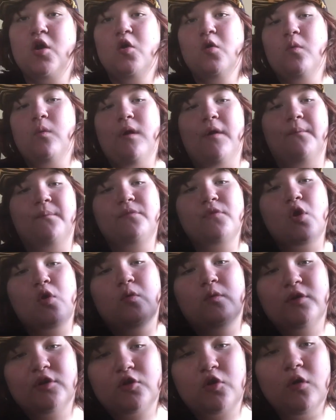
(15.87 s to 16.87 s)
Well,
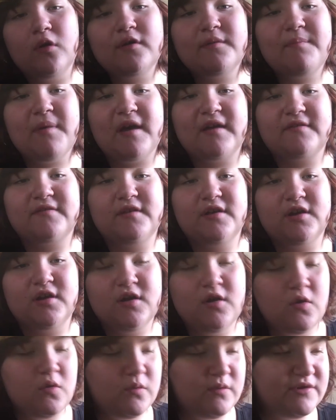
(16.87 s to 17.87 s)
we're going back
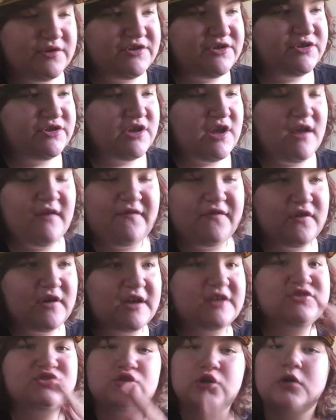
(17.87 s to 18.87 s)
there, which, if you
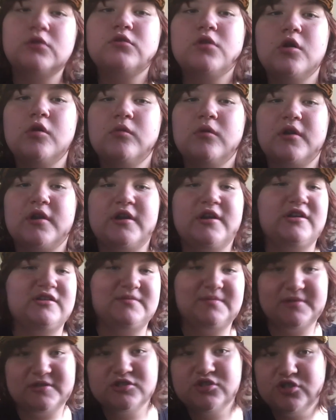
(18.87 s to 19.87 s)
guys don't know what it is
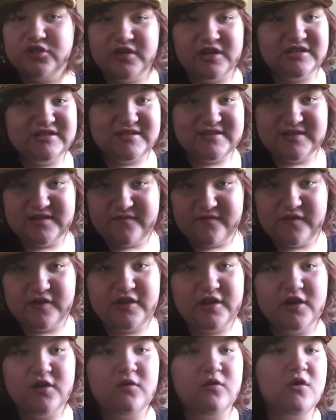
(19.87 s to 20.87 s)
because you didn't see the
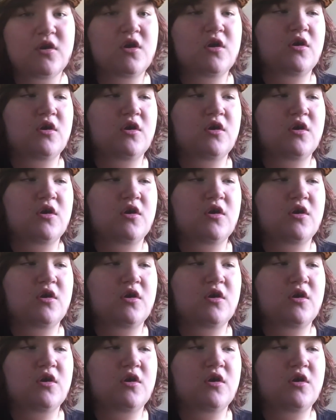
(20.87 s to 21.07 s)
video,